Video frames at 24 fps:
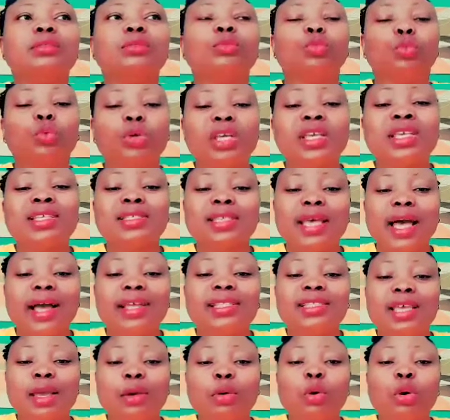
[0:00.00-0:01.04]
It's
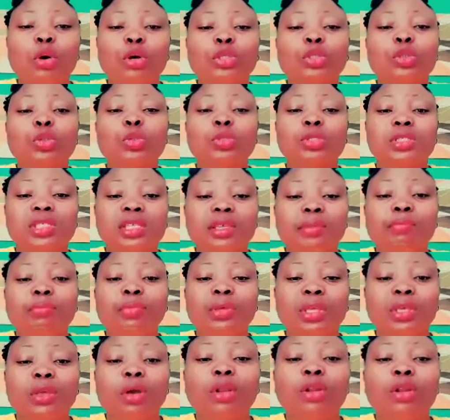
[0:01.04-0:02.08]
hard time going to see
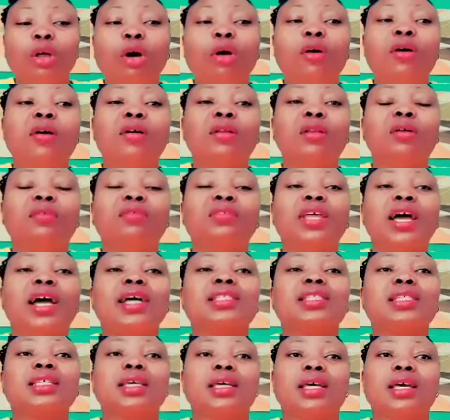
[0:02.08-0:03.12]
beyond all of
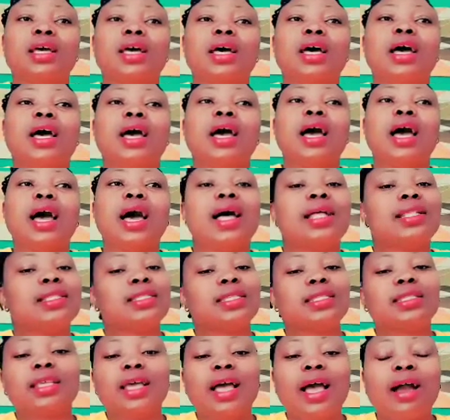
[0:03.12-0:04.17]
that. And
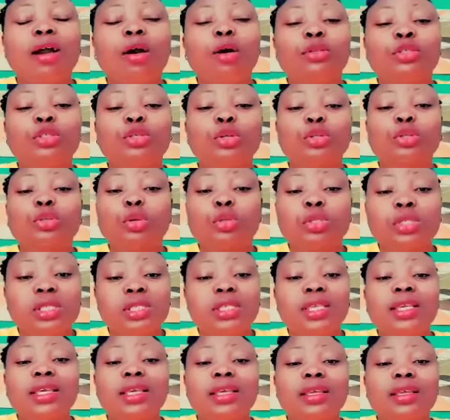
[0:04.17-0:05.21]
I continue
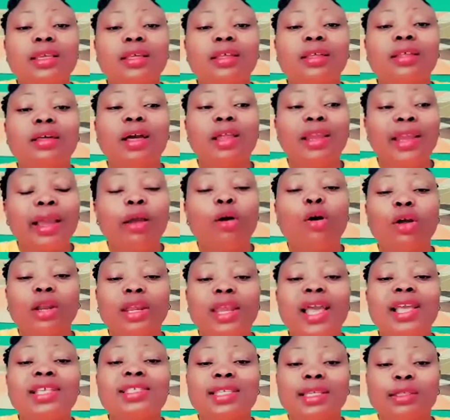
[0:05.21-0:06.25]
to
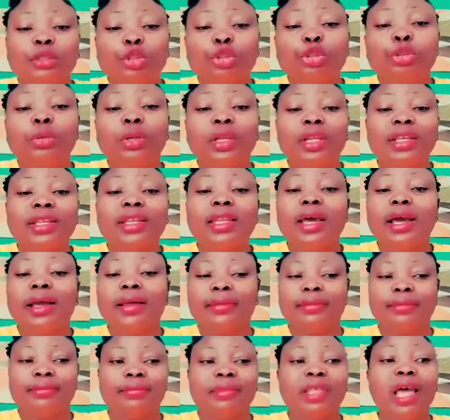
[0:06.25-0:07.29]
recognize true leader
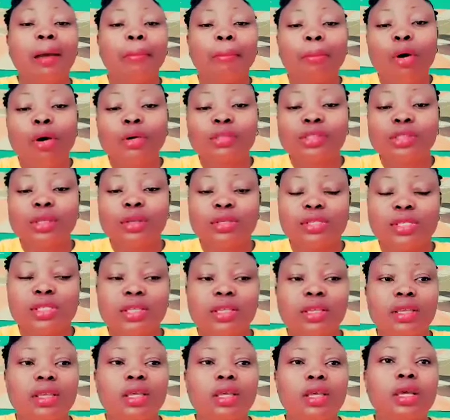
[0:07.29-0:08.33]
amongst us.
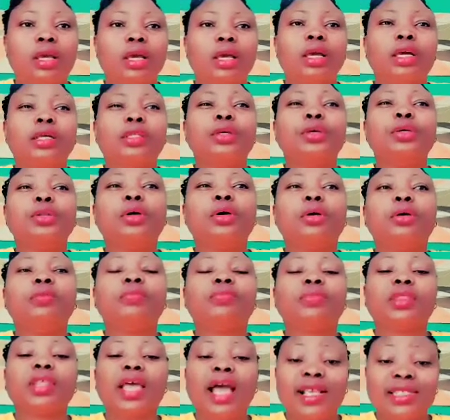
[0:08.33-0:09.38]
You know,
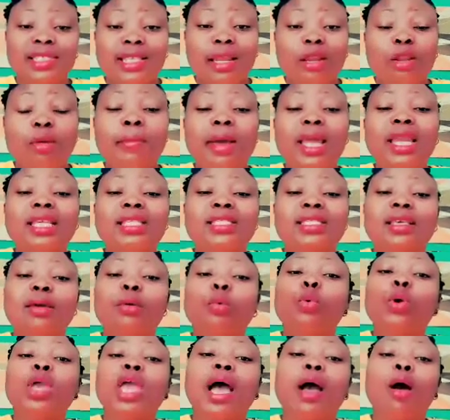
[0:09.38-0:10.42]
as I normally say,
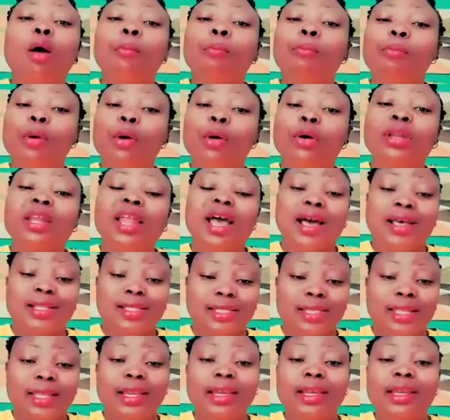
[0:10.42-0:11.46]
we are all born as
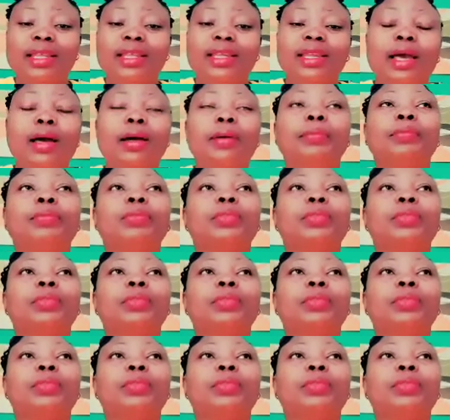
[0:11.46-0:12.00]
a leader,